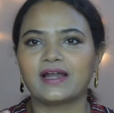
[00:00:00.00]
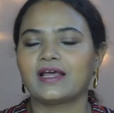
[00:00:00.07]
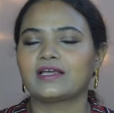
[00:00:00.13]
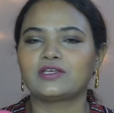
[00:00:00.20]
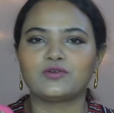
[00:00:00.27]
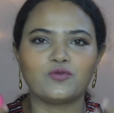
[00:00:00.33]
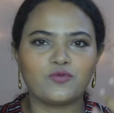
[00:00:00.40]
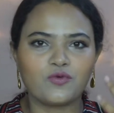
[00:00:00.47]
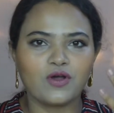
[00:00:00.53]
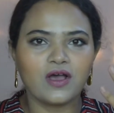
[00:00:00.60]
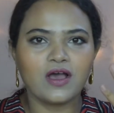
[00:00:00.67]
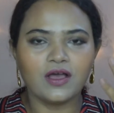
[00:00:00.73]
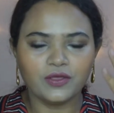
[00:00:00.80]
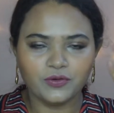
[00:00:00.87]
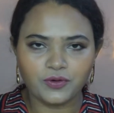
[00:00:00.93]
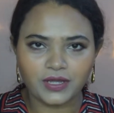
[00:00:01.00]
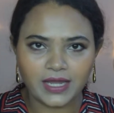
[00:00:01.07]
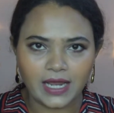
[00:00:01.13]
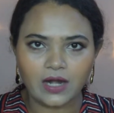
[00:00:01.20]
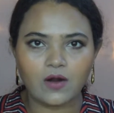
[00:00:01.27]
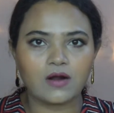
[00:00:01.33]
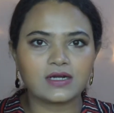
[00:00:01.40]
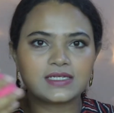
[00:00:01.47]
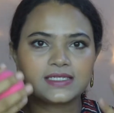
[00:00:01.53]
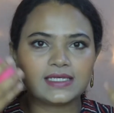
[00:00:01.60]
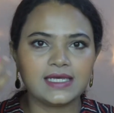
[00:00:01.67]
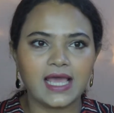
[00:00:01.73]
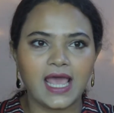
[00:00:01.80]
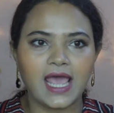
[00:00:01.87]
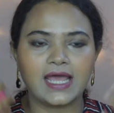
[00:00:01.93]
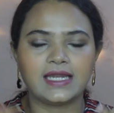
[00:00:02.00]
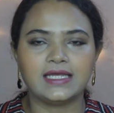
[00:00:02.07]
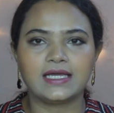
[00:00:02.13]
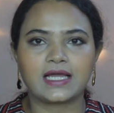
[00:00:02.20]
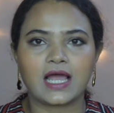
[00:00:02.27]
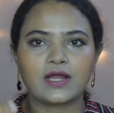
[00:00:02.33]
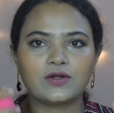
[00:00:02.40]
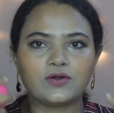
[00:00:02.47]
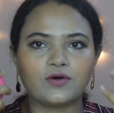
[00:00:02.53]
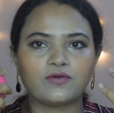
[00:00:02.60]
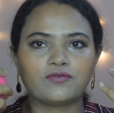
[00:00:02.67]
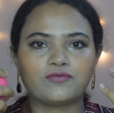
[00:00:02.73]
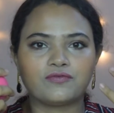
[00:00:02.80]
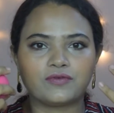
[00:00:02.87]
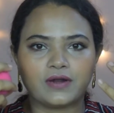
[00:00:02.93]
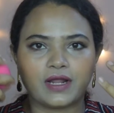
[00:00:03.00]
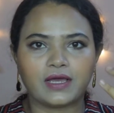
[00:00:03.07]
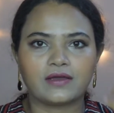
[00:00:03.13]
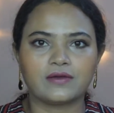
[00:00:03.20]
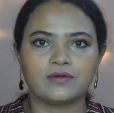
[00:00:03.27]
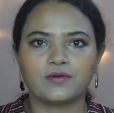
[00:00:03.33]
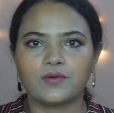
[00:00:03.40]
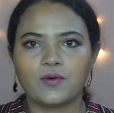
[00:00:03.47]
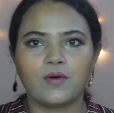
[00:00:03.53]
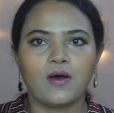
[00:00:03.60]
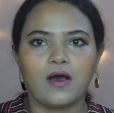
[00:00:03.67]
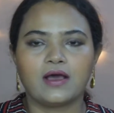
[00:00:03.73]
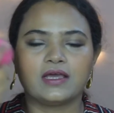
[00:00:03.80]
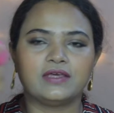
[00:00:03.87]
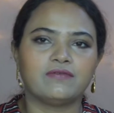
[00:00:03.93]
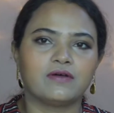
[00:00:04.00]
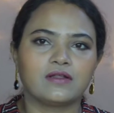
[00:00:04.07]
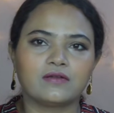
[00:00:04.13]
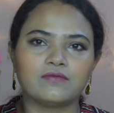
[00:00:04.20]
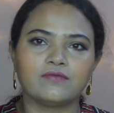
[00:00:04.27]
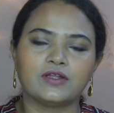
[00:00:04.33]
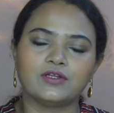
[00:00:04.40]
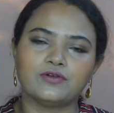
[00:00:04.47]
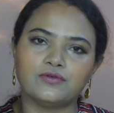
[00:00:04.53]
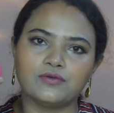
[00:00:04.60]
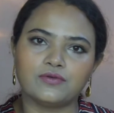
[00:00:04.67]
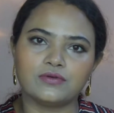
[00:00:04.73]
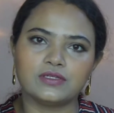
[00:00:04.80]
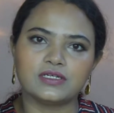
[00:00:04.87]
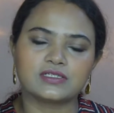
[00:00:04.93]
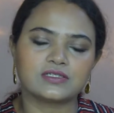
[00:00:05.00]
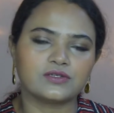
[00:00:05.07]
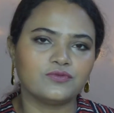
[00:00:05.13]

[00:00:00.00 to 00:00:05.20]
Like you cannot see any kind of even when you do this,